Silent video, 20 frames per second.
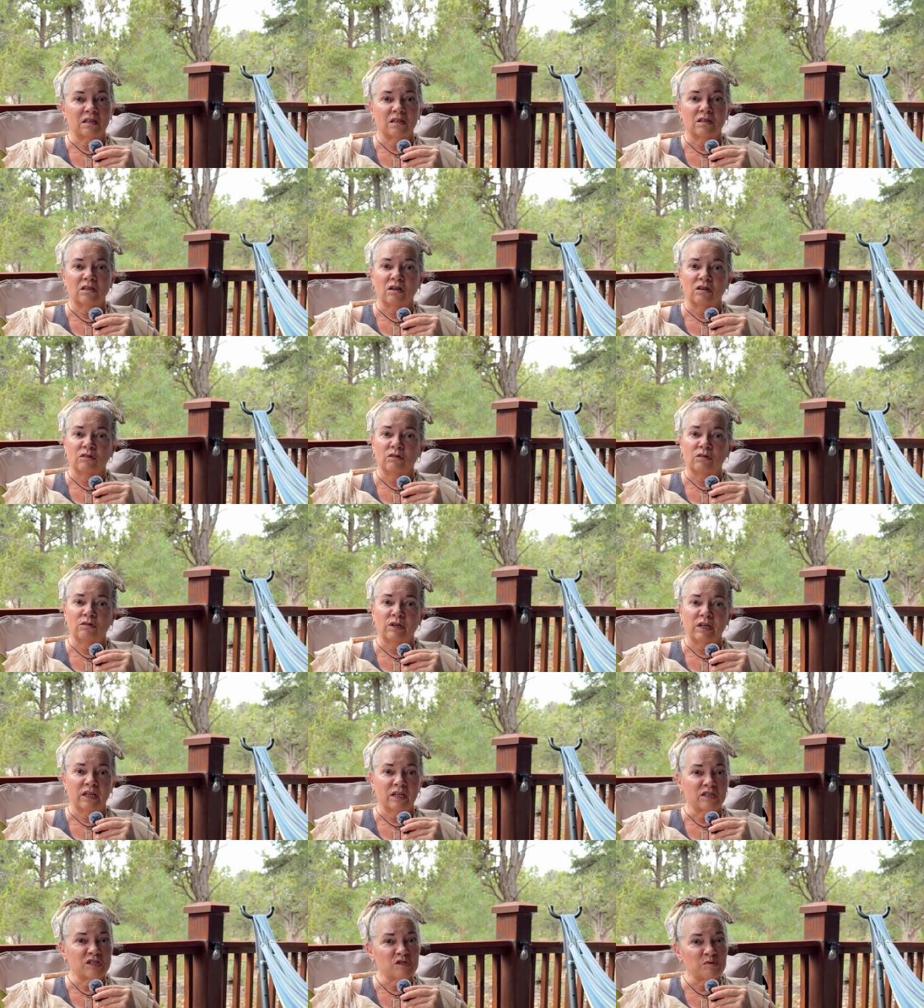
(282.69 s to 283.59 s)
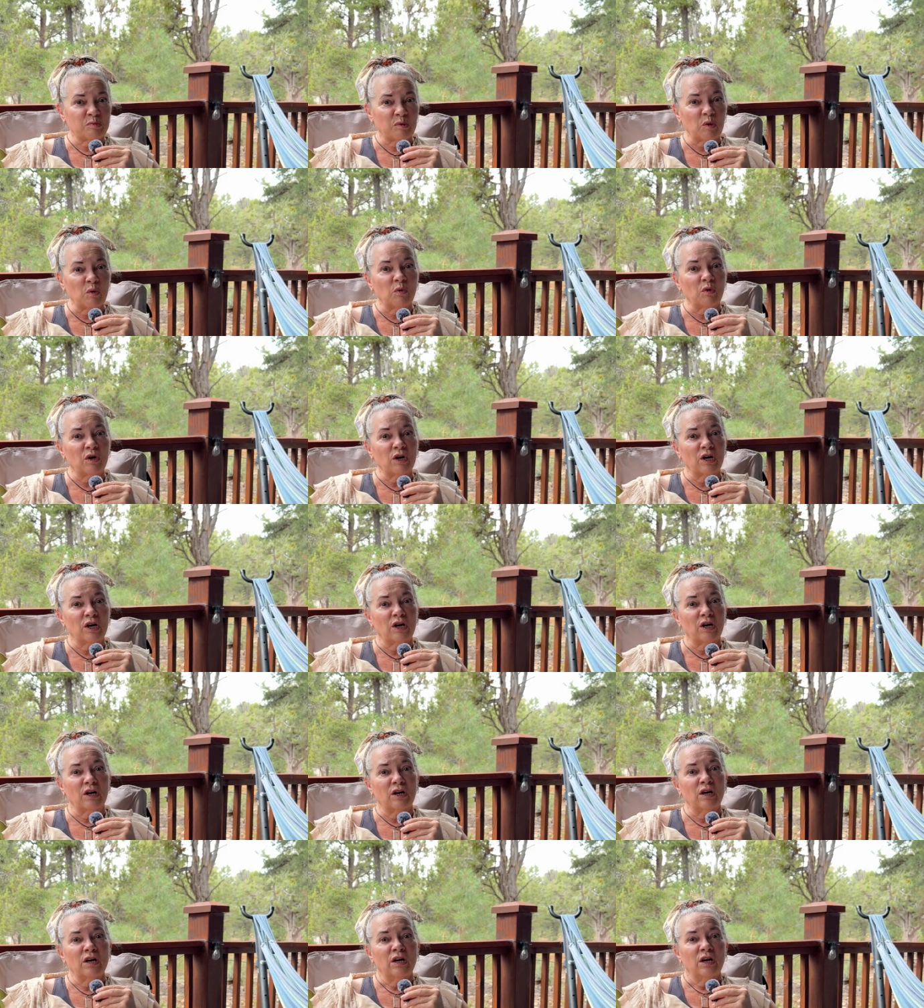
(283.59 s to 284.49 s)
go
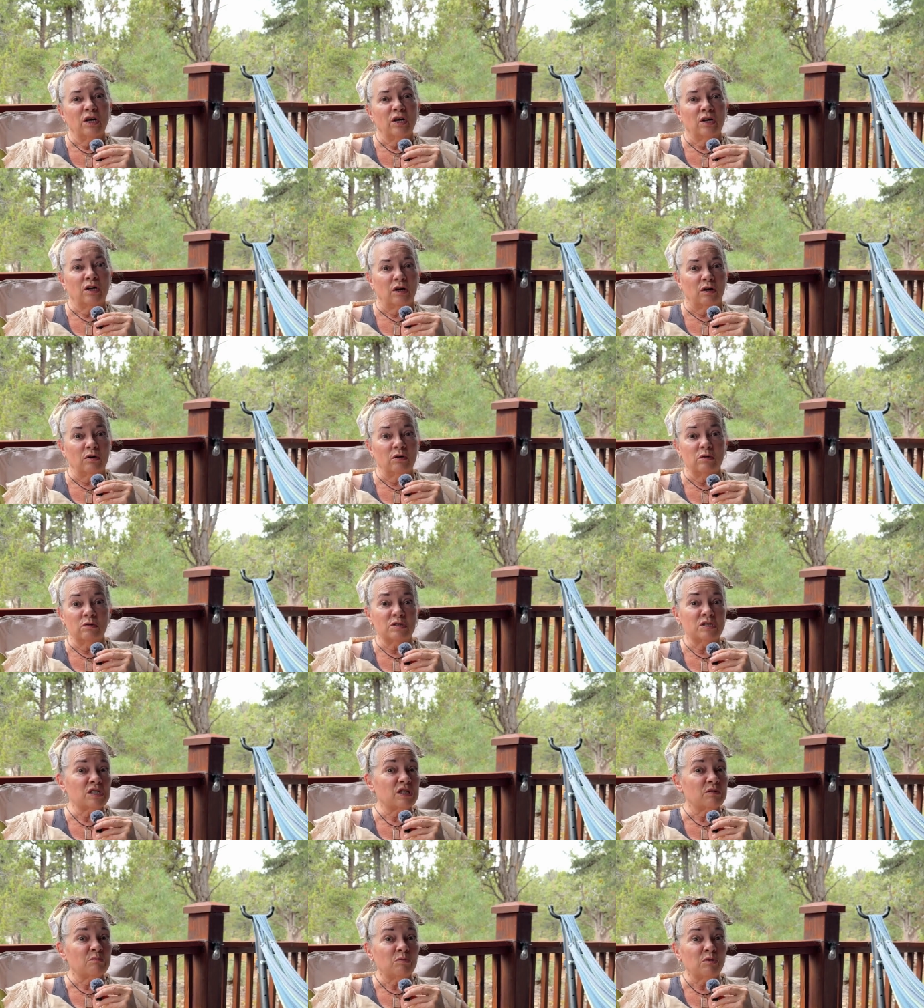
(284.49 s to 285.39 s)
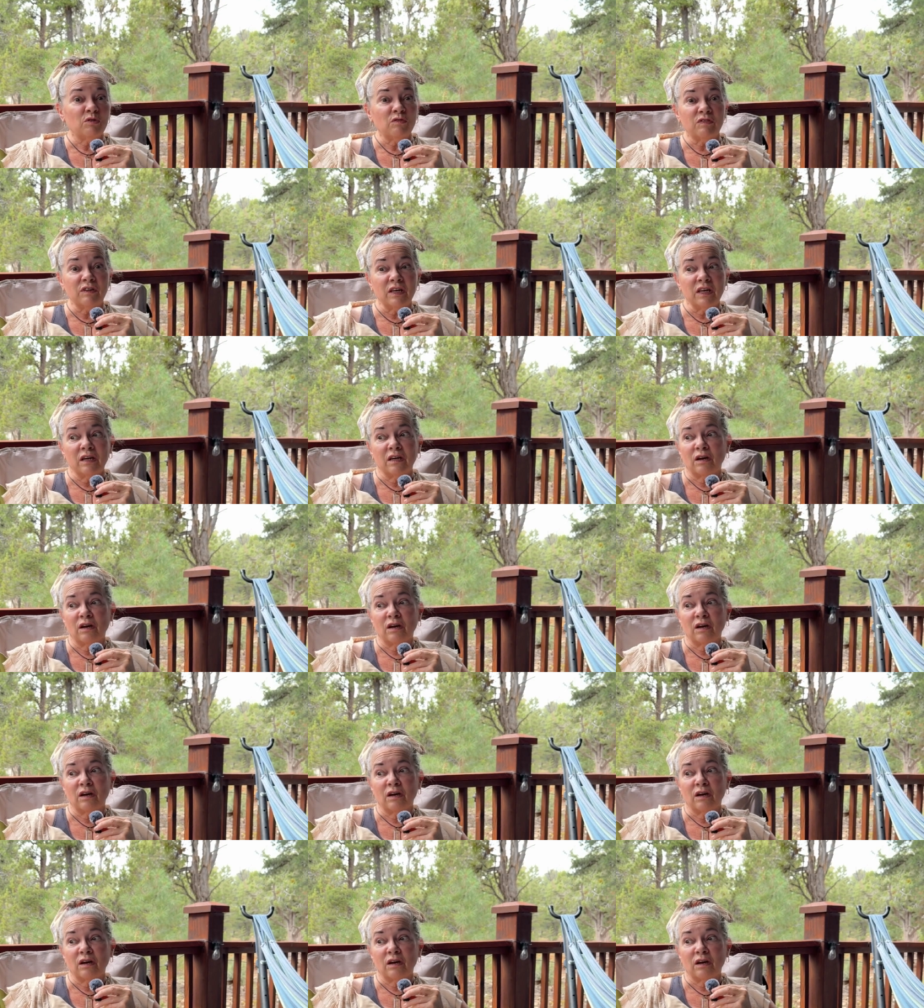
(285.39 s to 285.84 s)
explore, go to the movie,